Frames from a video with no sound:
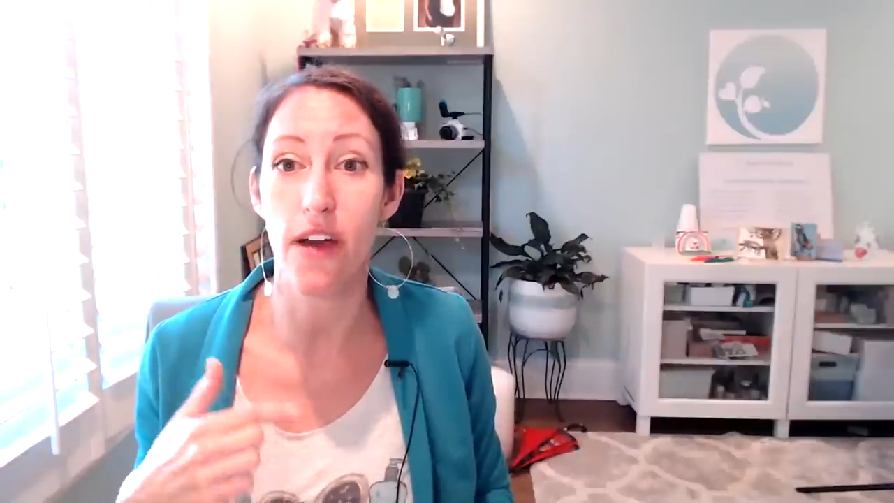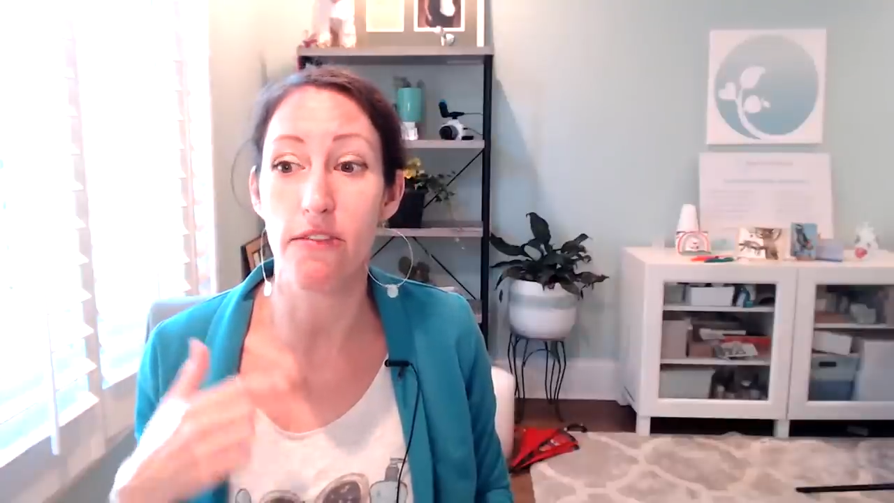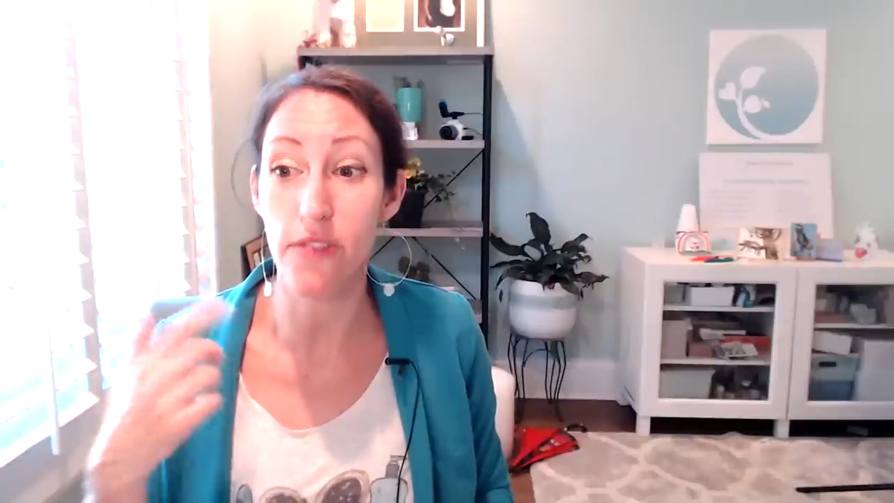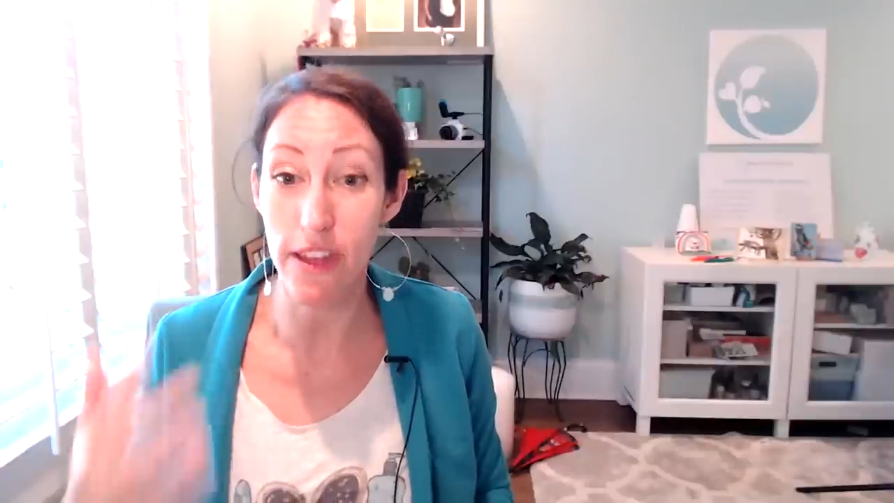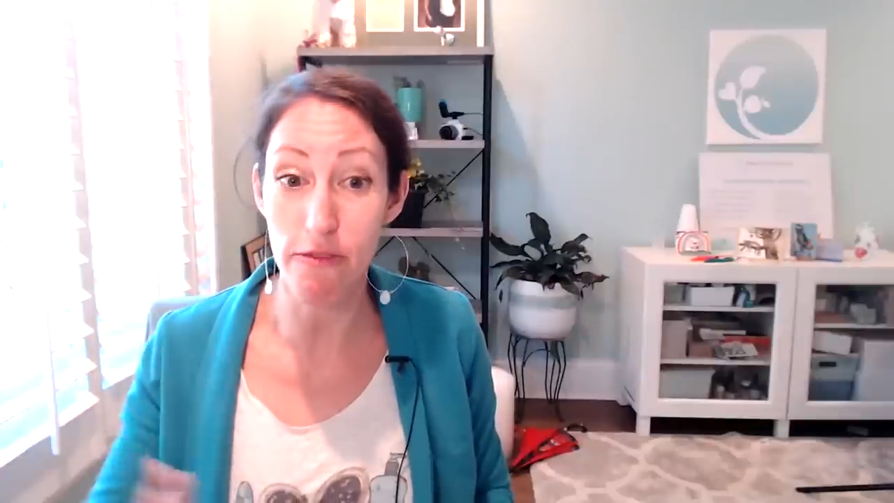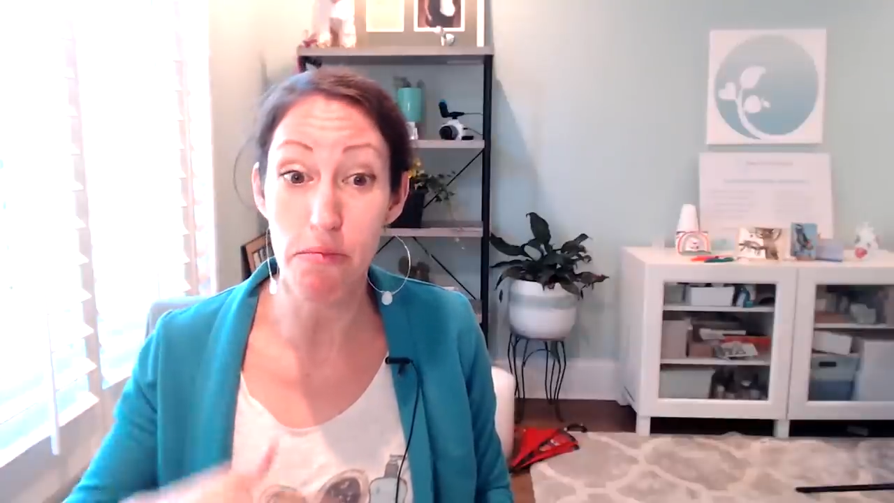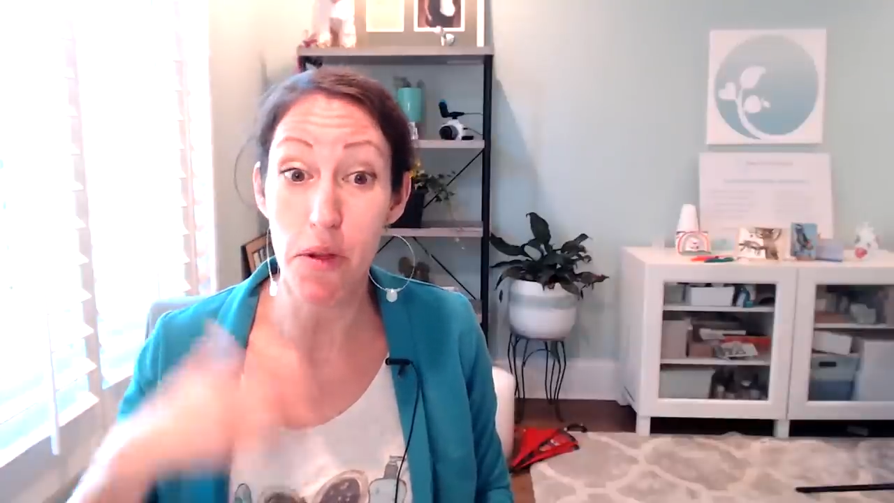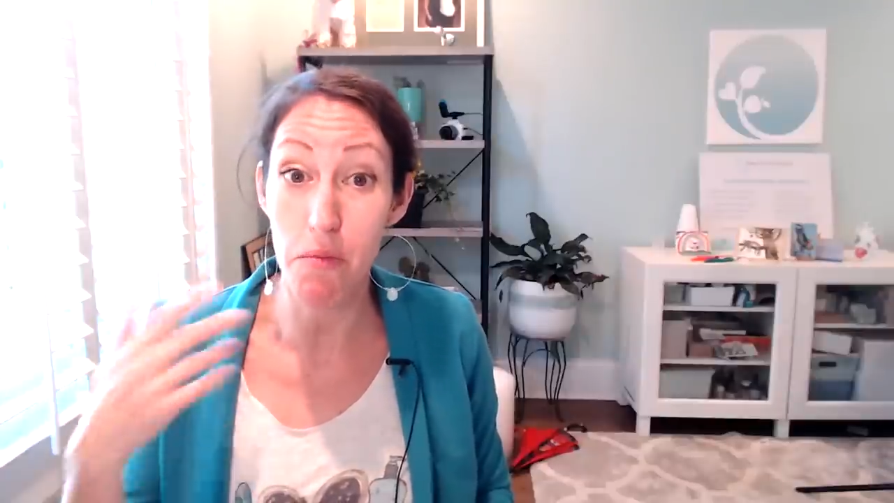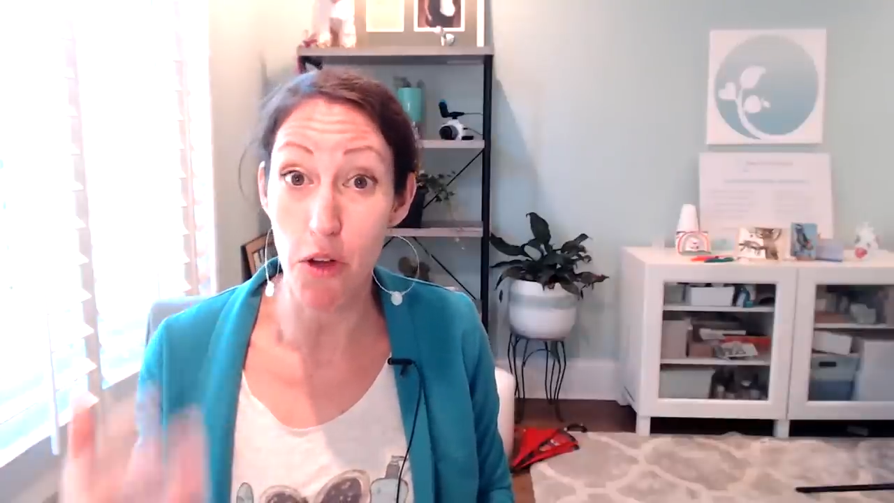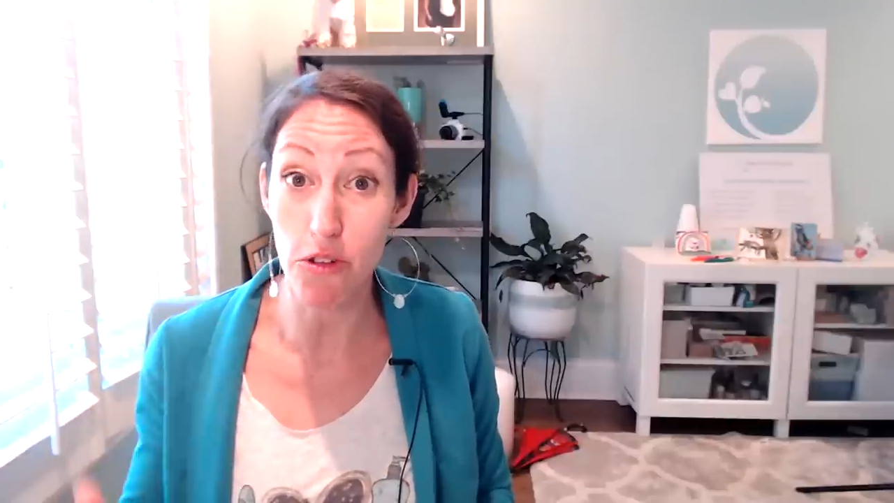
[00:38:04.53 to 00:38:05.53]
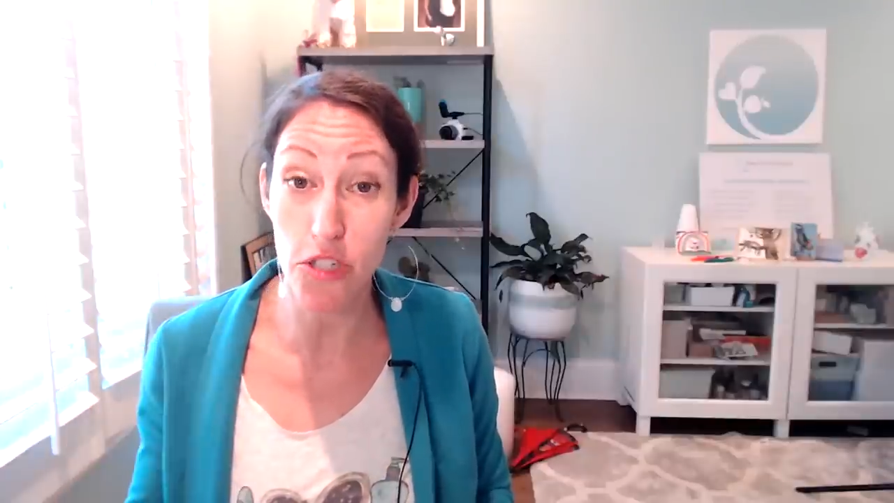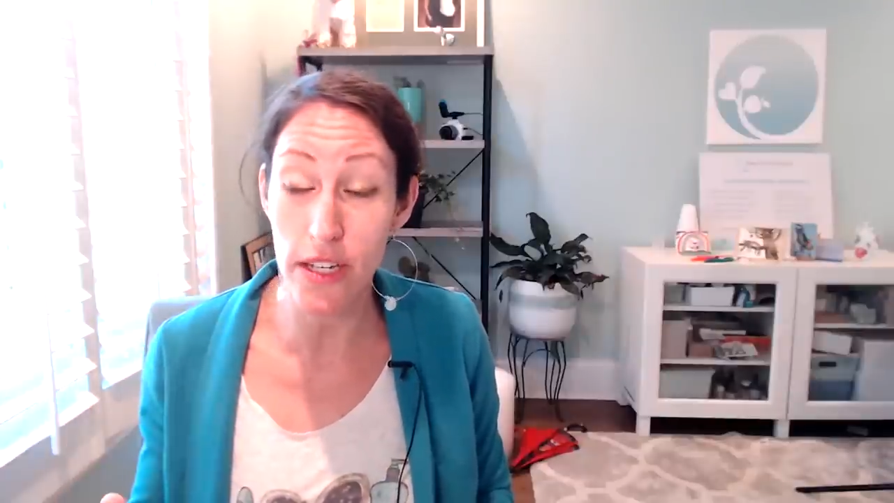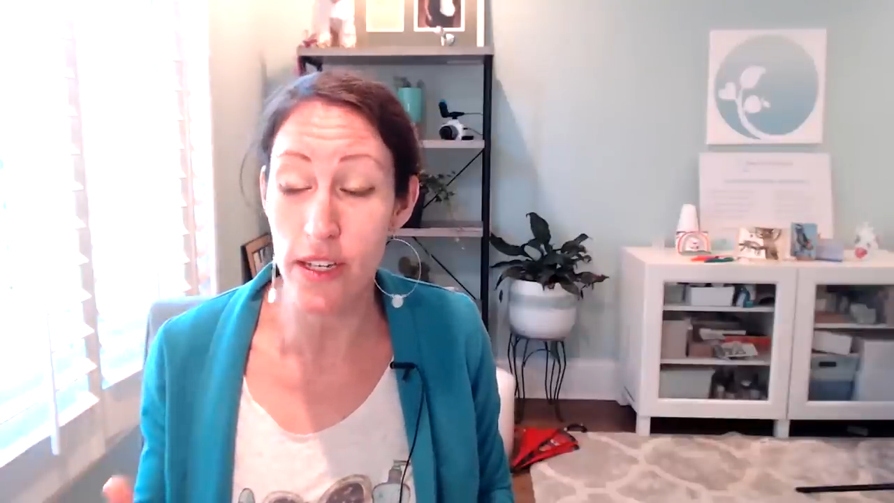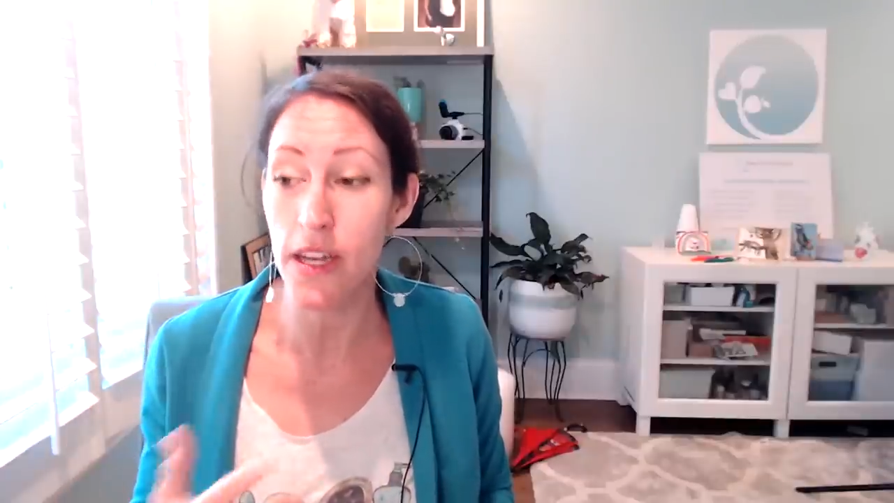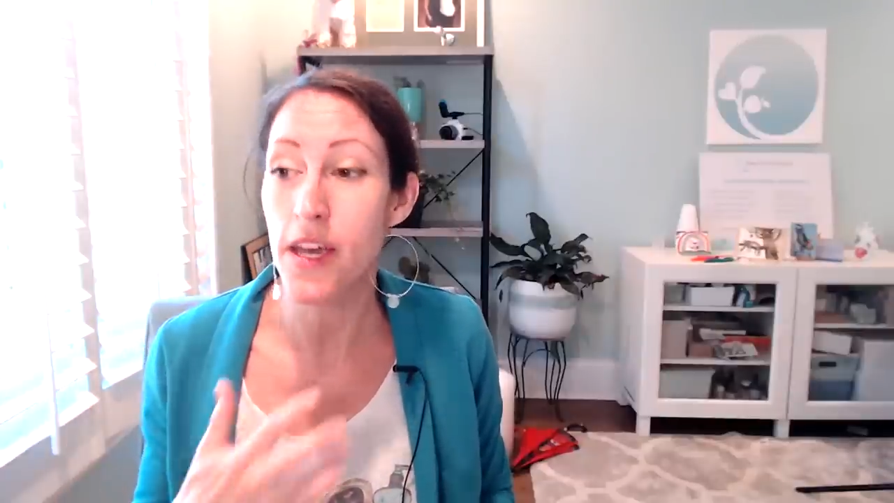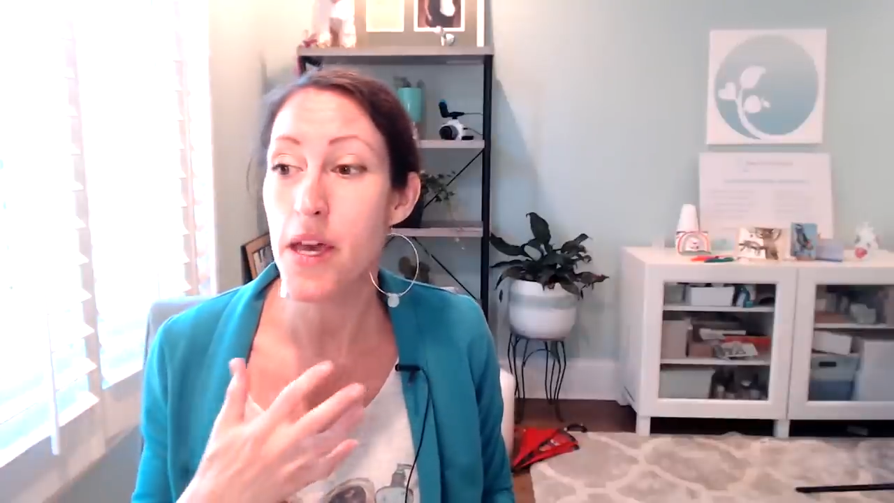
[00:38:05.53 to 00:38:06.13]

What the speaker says: lymph promotion